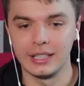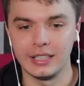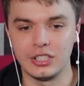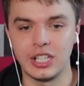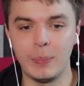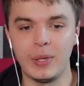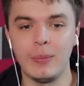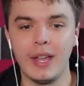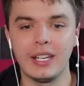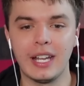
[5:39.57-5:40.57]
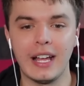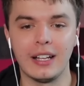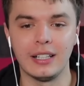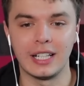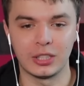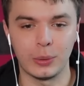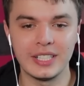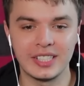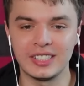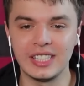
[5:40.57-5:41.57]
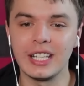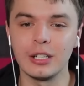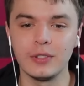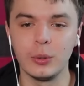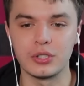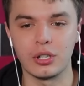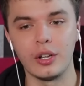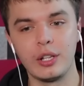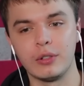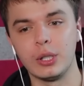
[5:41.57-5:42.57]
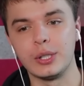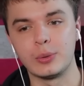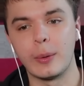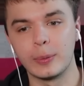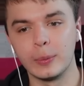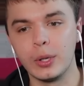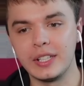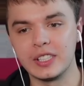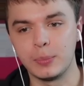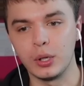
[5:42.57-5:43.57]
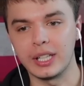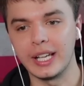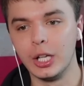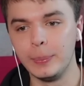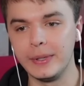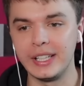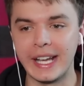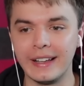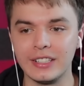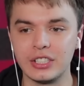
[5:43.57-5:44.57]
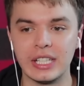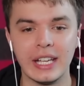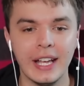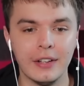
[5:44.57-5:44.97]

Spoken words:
JP Mandel, in a 2016 interview with Charlie Rose while promoting his book Hillbilly Elegy,